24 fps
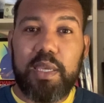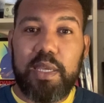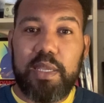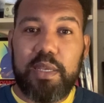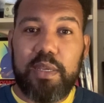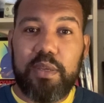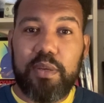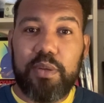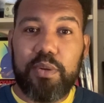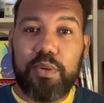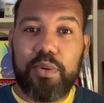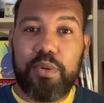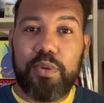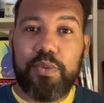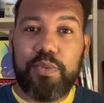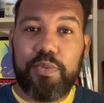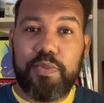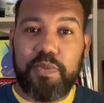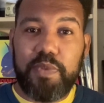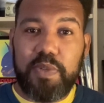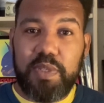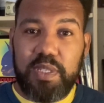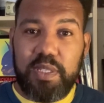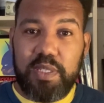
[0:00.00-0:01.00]
I know who
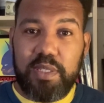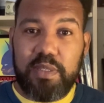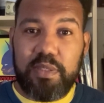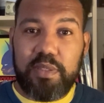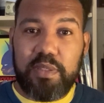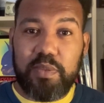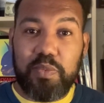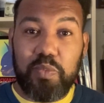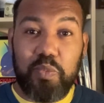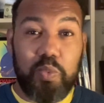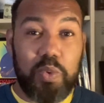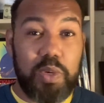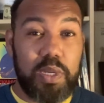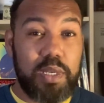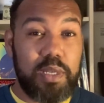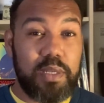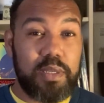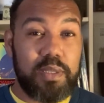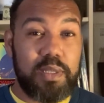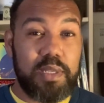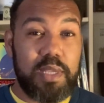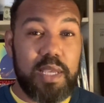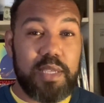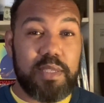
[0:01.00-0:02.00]
Finn is and what
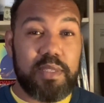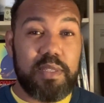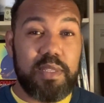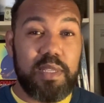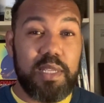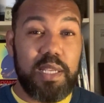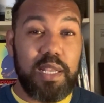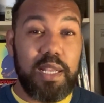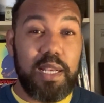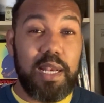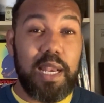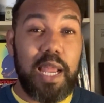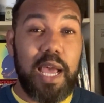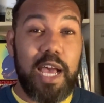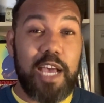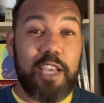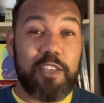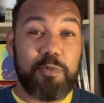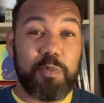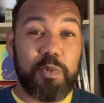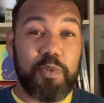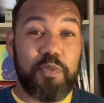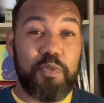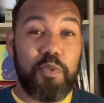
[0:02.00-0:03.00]
destiny
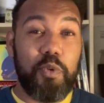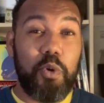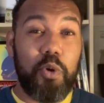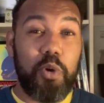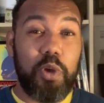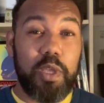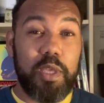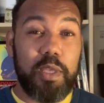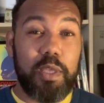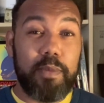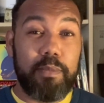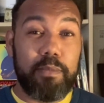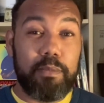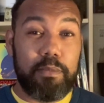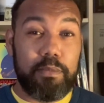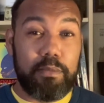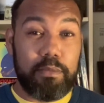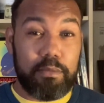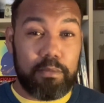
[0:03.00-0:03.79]
lies before him.